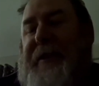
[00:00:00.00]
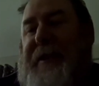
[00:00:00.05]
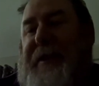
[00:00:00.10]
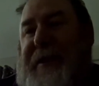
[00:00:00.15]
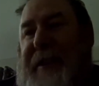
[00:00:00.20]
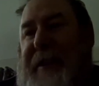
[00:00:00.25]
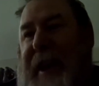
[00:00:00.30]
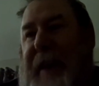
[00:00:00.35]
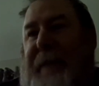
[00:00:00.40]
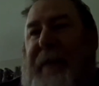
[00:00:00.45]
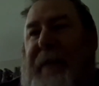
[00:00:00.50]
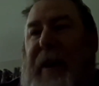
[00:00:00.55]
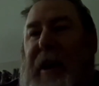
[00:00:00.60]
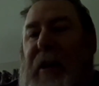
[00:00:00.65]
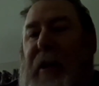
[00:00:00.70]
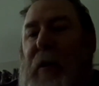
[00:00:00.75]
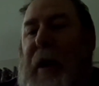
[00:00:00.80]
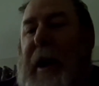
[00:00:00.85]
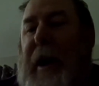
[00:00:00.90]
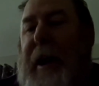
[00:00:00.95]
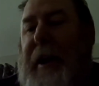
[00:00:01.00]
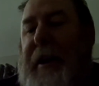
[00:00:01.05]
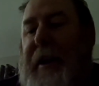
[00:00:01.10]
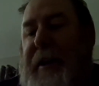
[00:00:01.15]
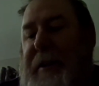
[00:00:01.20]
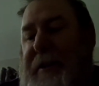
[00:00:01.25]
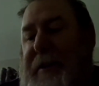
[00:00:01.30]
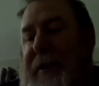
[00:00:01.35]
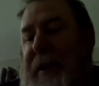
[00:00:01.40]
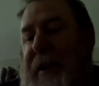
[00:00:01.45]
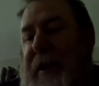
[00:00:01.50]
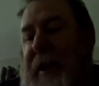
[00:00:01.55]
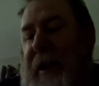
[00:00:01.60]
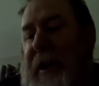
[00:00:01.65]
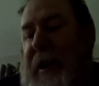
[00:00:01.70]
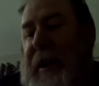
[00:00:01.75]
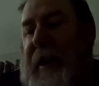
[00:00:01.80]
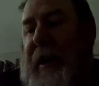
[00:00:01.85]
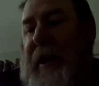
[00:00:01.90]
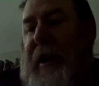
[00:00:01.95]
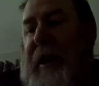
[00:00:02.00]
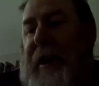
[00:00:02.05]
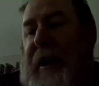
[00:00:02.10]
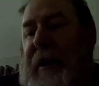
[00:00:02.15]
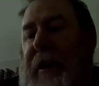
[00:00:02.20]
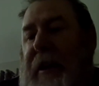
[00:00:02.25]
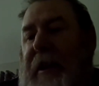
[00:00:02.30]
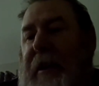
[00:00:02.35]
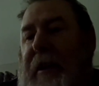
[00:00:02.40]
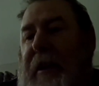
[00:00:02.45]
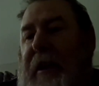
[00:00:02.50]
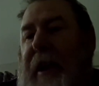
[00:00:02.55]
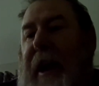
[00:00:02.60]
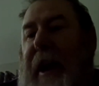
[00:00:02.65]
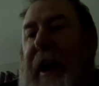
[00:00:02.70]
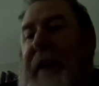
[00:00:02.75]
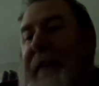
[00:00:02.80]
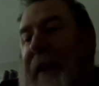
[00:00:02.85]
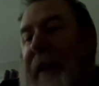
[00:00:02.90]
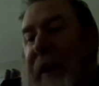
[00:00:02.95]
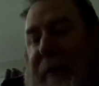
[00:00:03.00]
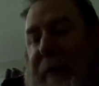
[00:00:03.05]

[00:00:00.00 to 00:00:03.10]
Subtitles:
is how far away it is. So